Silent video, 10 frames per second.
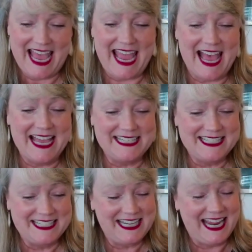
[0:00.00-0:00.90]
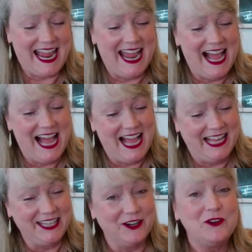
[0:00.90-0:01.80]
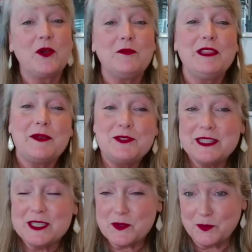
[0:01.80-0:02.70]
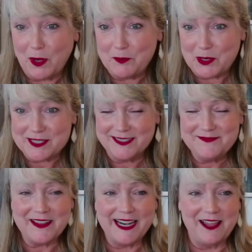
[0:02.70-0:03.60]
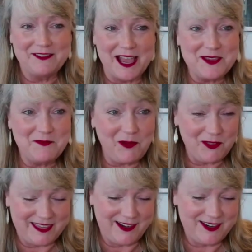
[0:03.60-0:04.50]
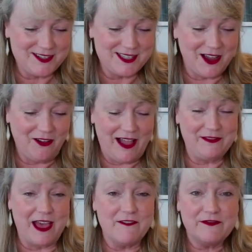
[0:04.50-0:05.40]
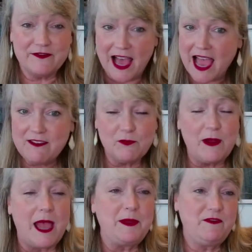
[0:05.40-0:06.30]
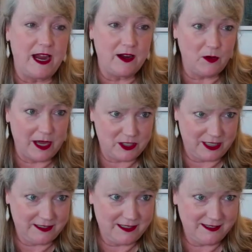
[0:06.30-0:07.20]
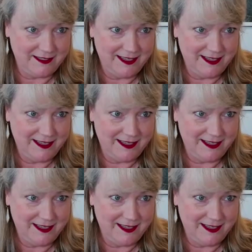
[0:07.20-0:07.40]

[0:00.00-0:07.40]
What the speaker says: And normally I'm doing this with one person, but I've got you both here. So I've got 5 rapid fire questions.